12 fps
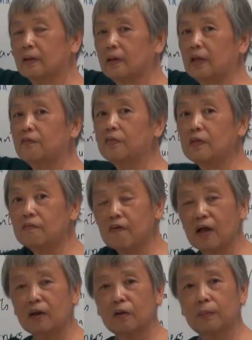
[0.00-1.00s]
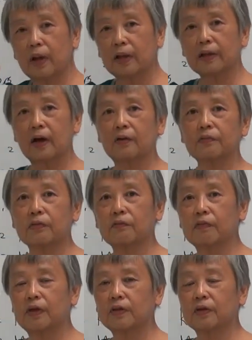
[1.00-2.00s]
if developed and
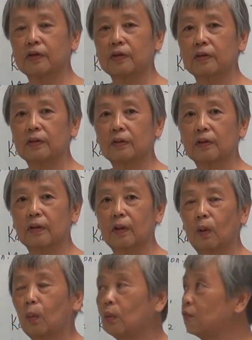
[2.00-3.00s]
cultivated, will